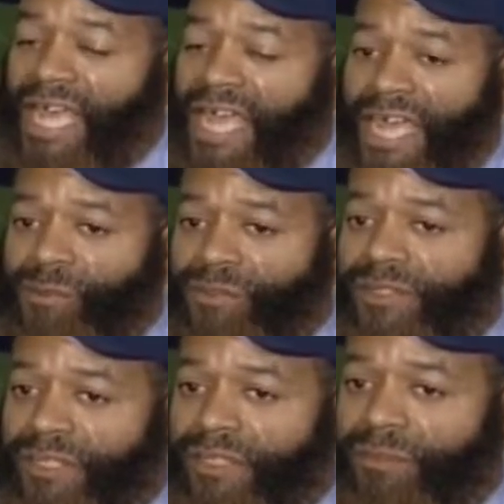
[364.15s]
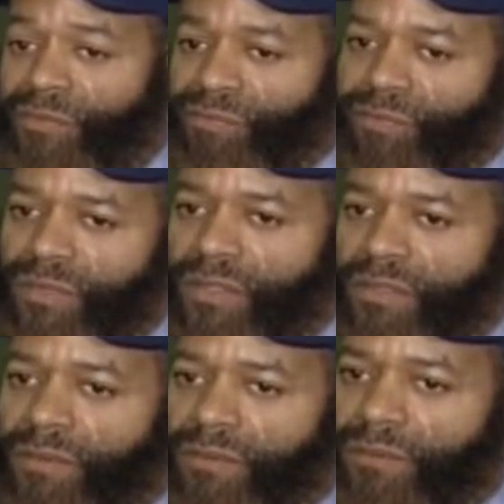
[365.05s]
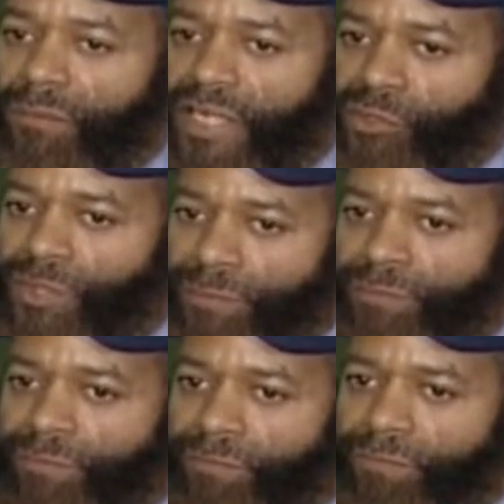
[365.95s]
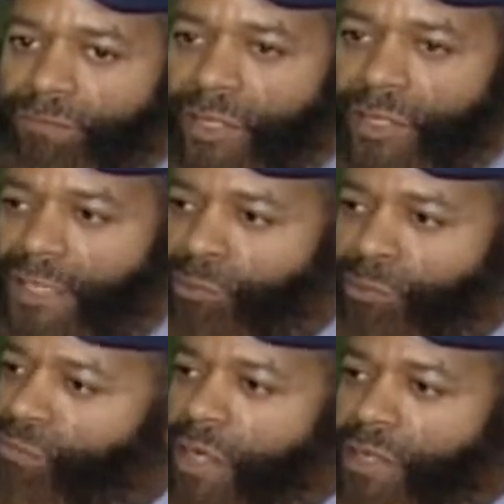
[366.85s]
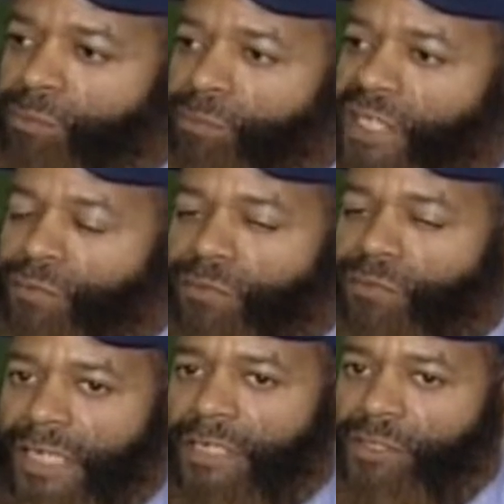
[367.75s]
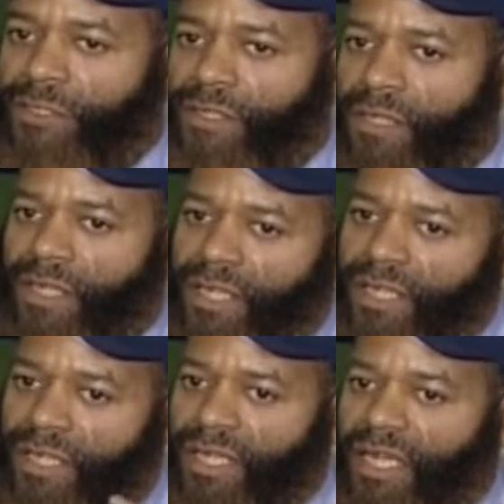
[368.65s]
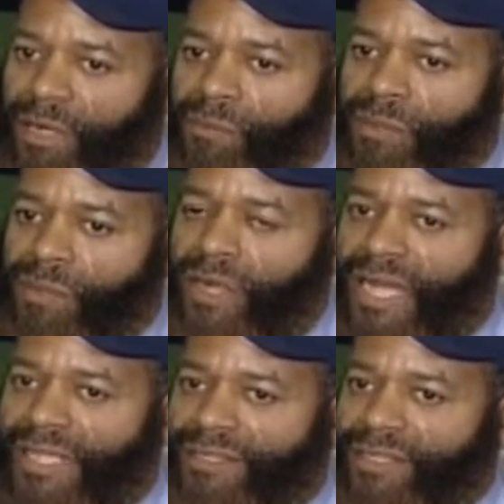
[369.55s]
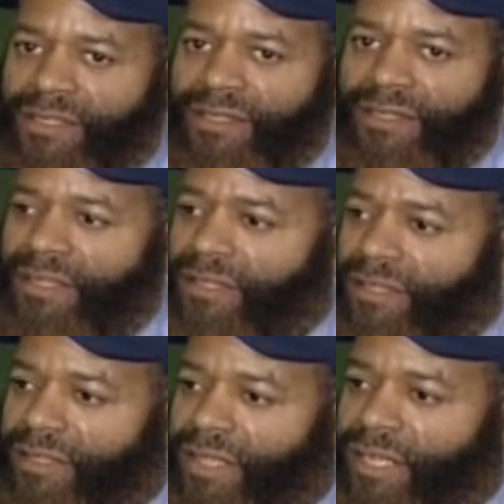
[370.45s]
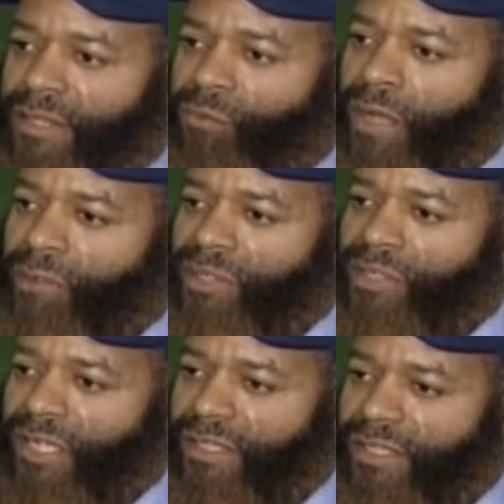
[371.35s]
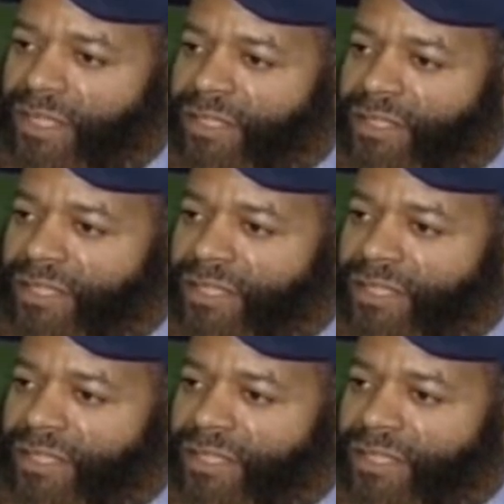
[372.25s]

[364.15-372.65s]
And it was before my trip for Hajj, before I was blessed for Hajj, I remember asking Allah in Ramadan and